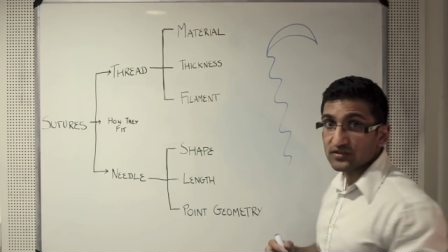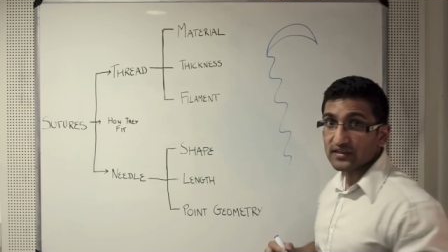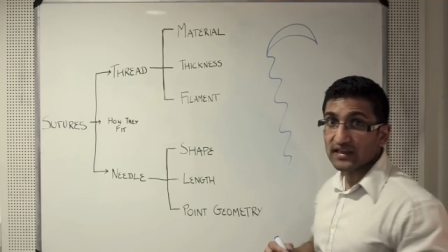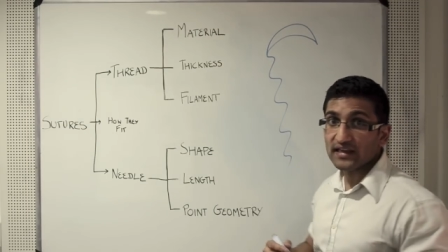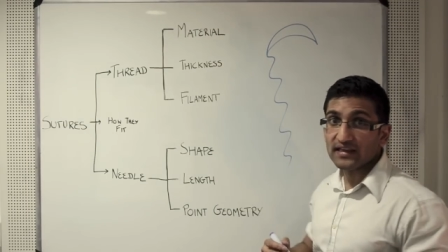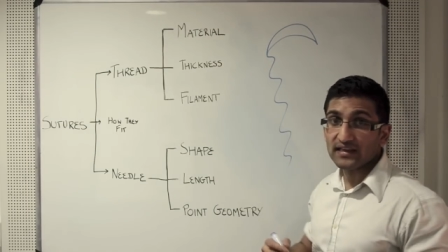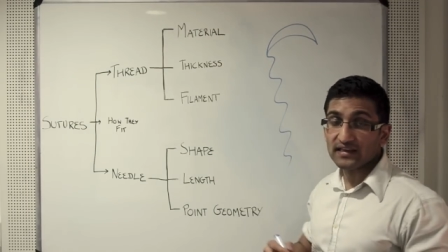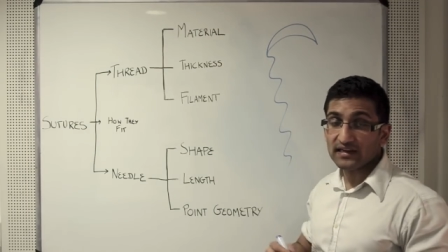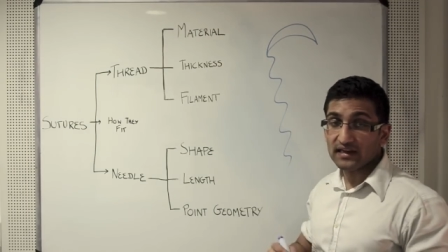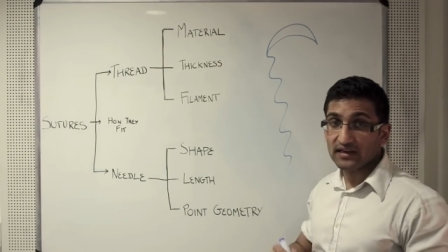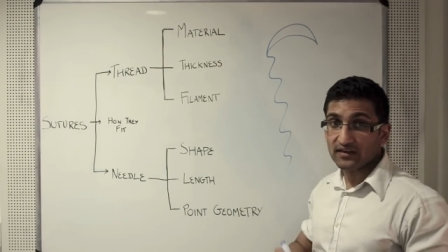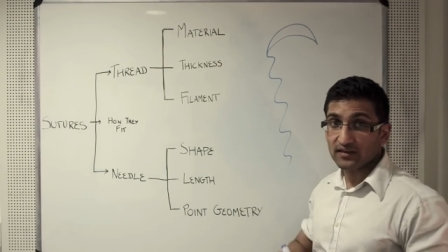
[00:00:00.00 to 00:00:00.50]
you
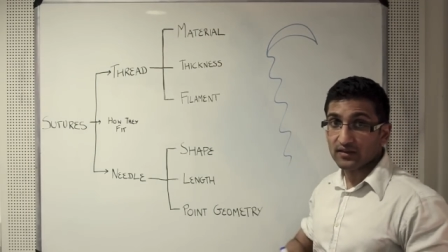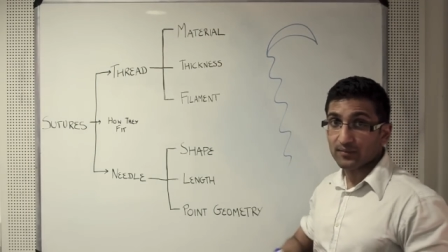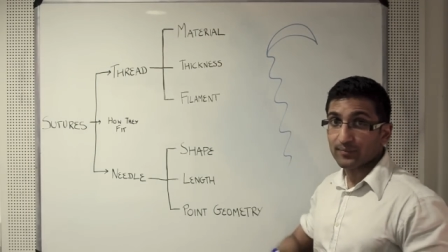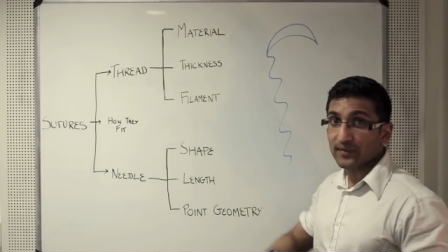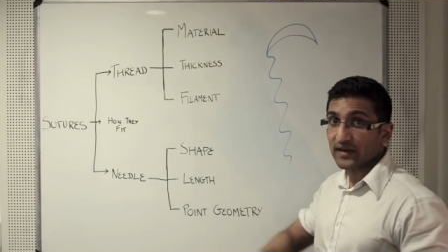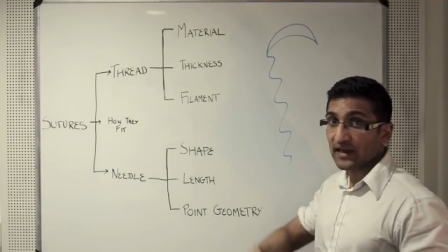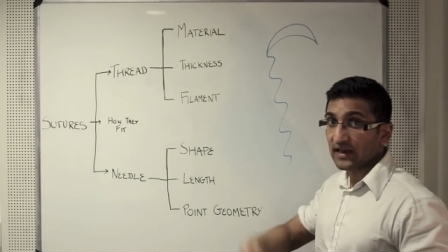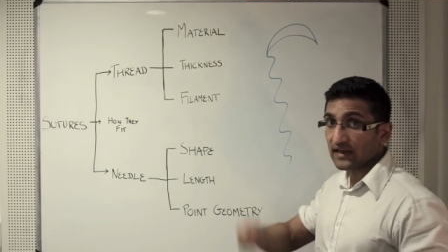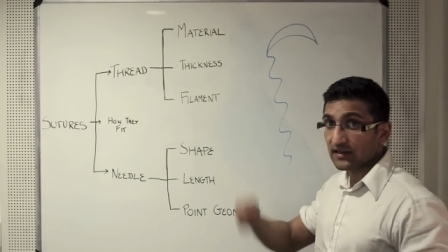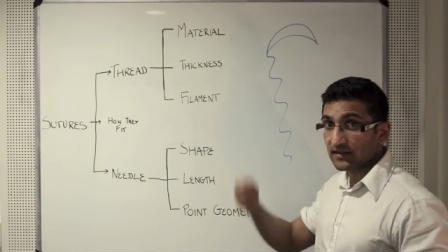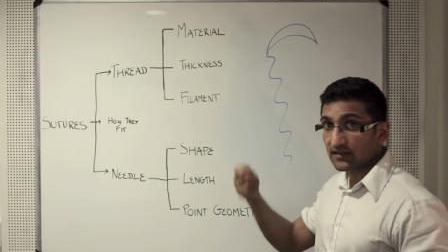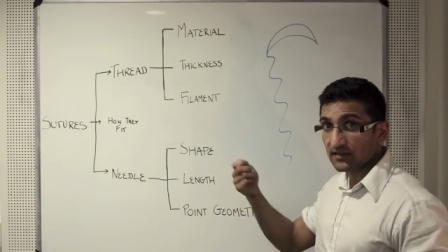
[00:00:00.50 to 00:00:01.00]
take it out of the
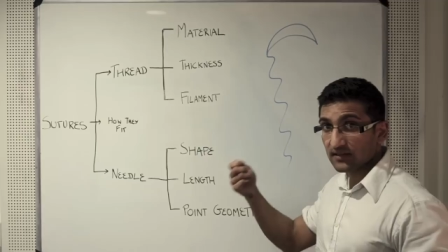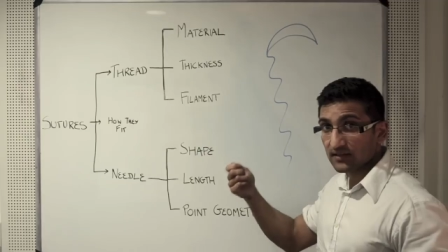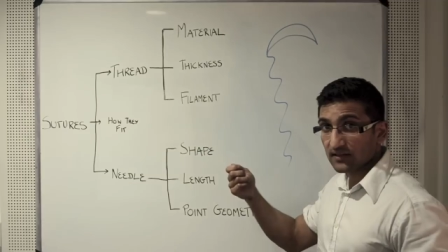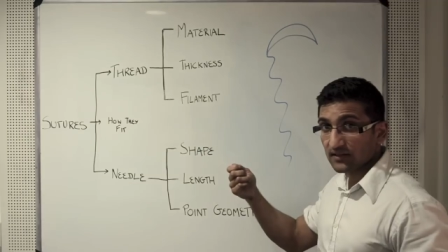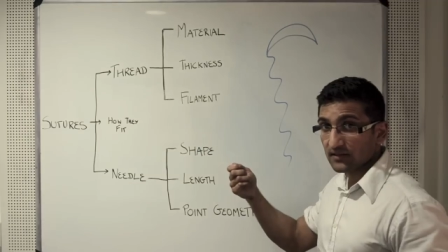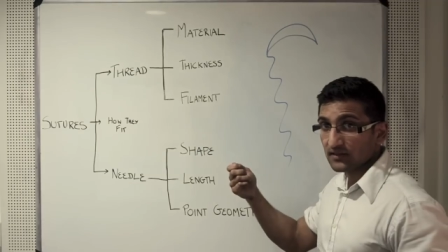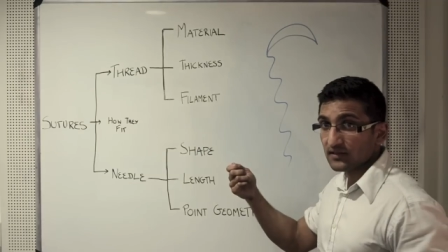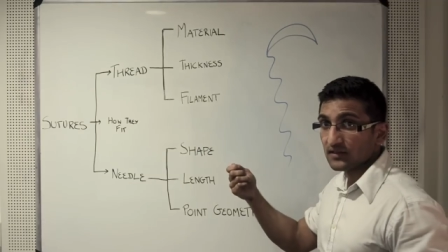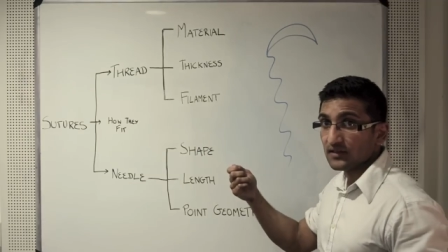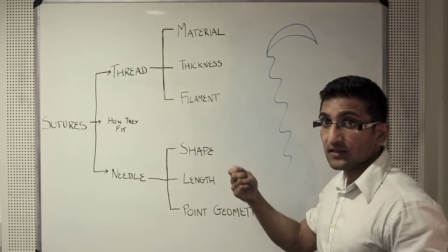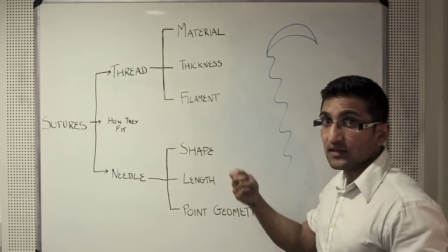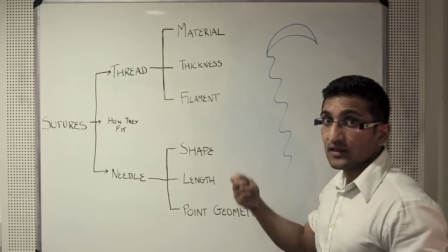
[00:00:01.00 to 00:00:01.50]
pack.
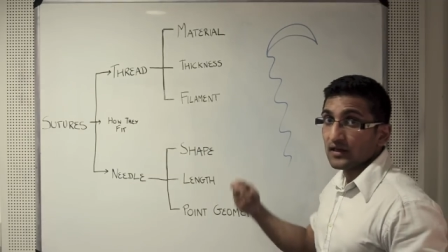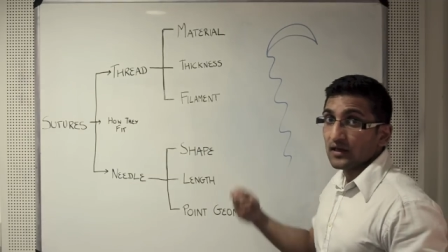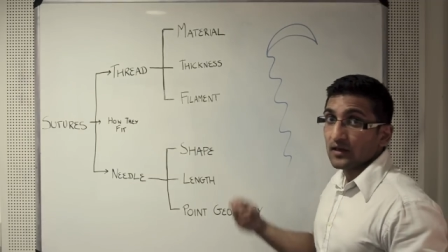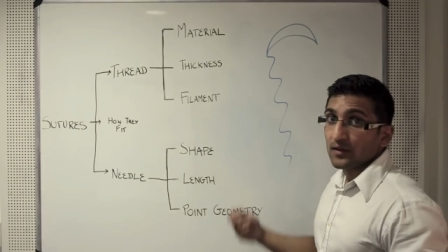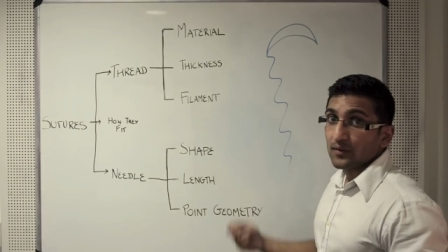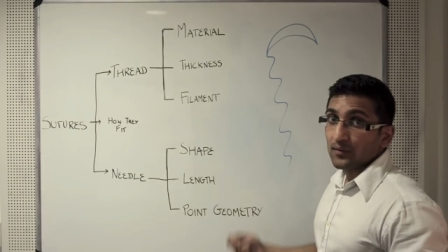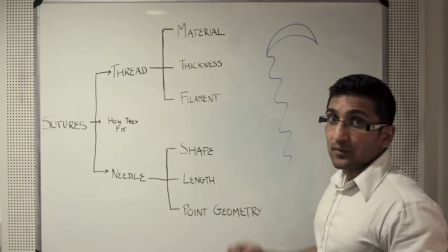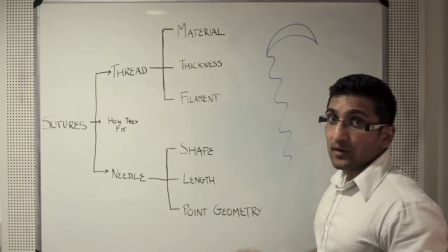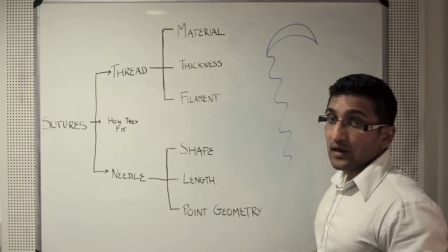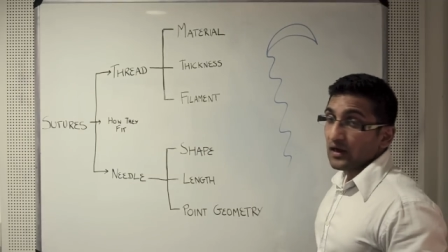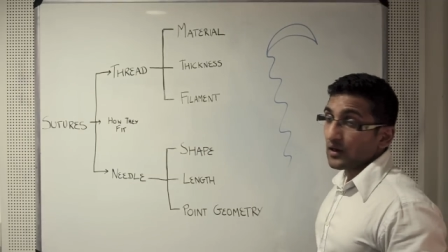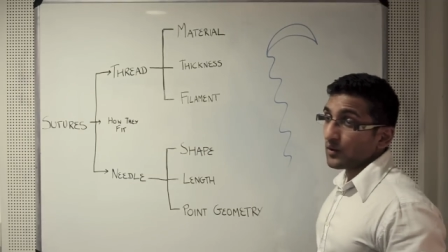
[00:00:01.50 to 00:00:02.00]

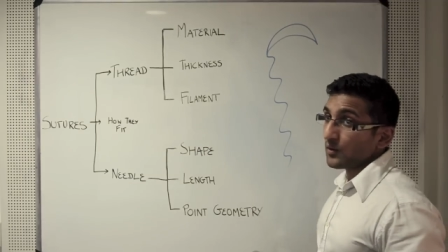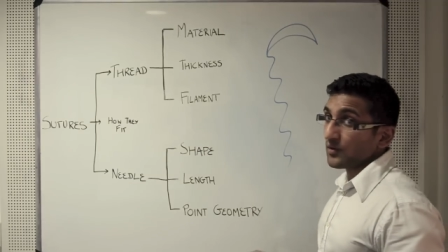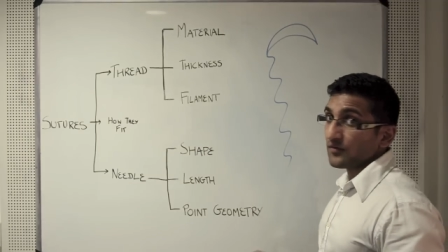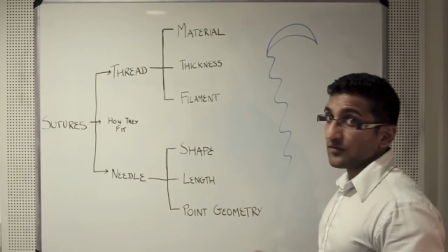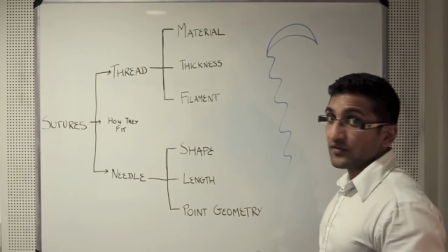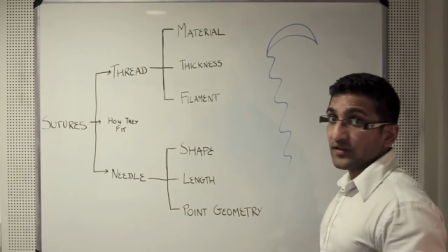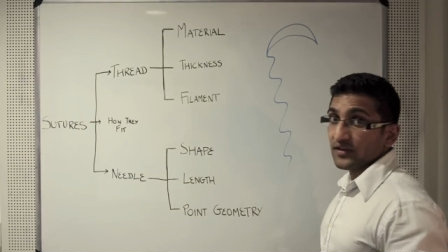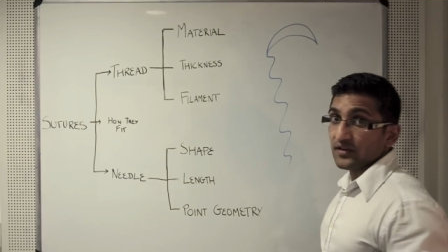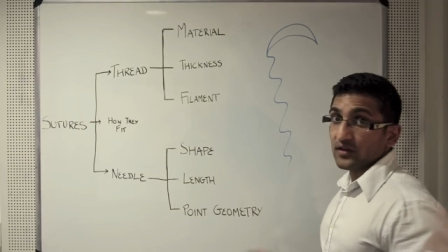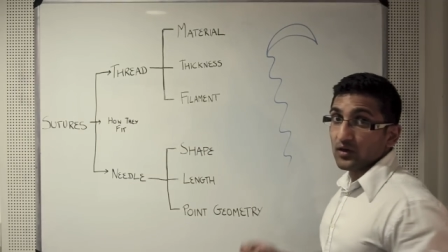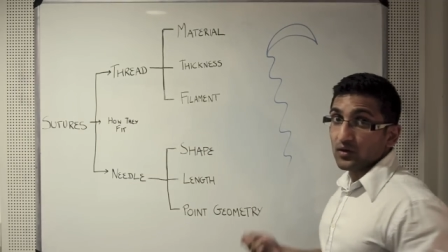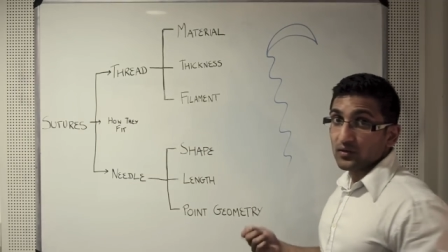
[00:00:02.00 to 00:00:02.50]

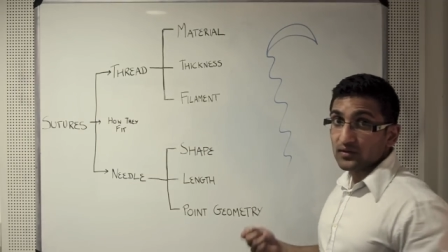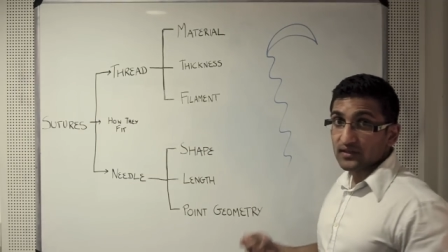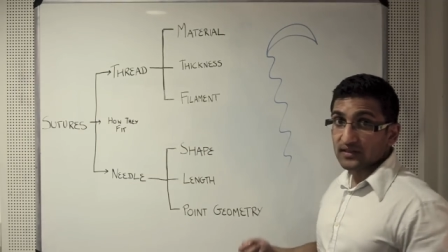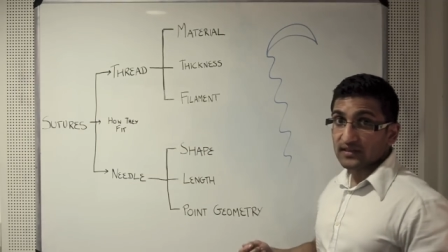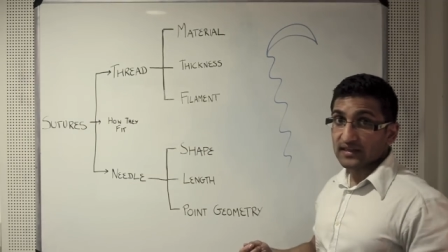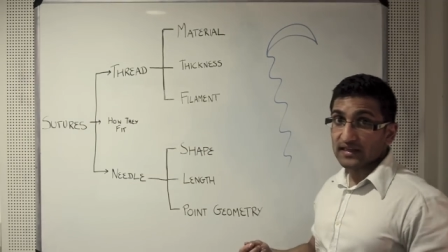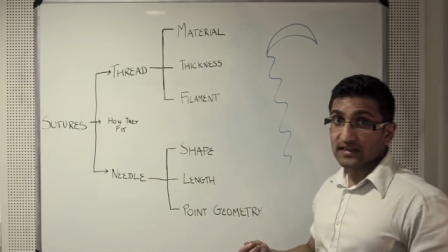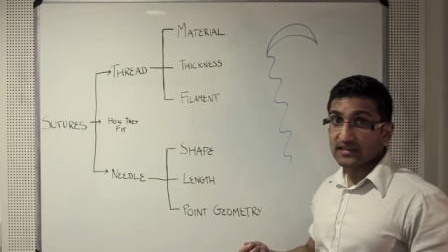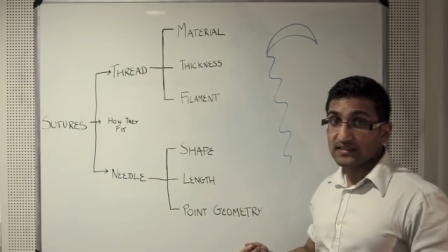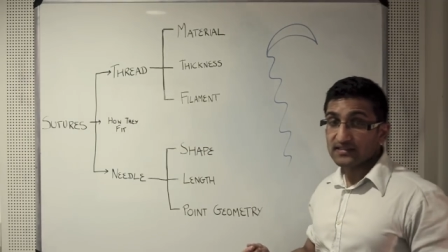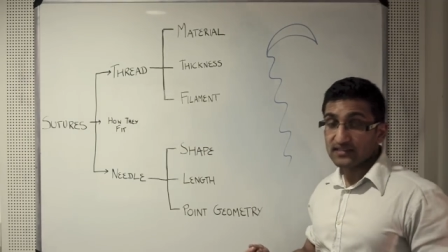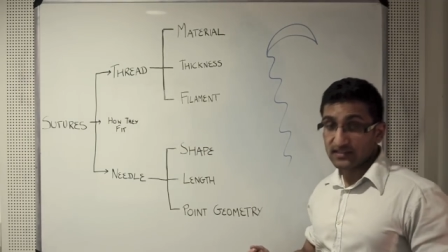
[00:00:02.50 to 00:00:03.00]
However, in the olden
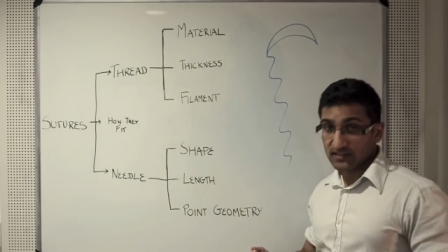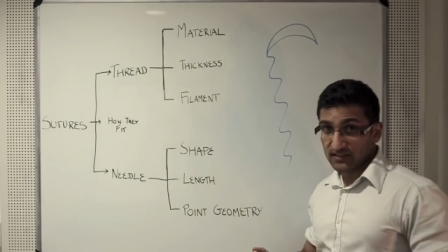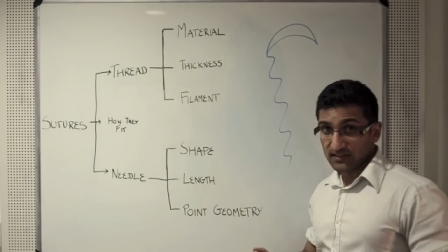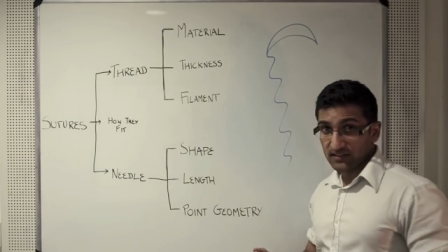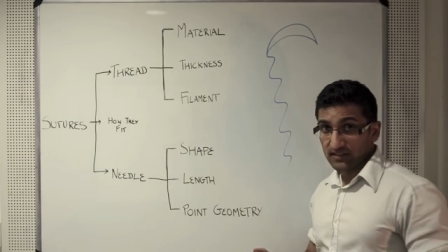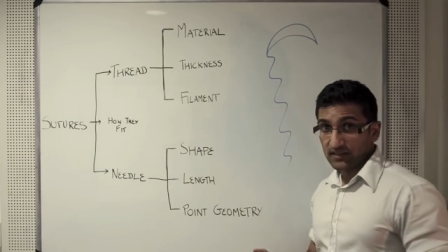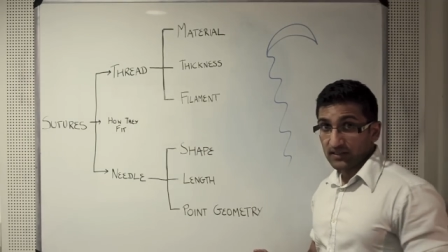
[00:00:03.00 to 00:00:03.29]
days,